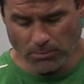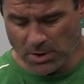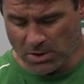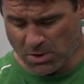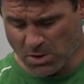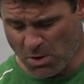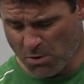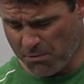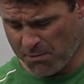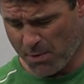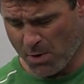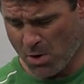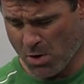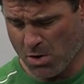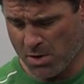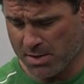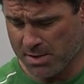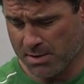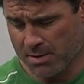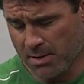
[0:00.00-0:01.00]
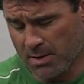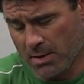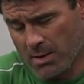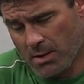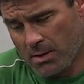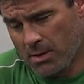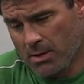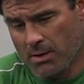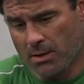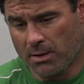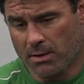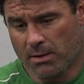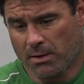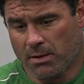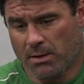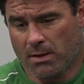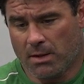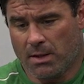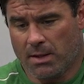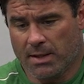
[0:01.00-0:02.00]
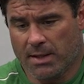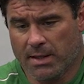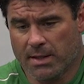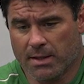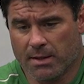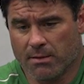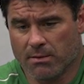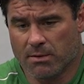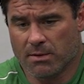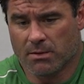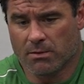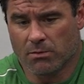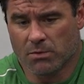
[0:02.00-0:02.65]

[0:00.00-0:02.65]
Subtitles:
so far, and again,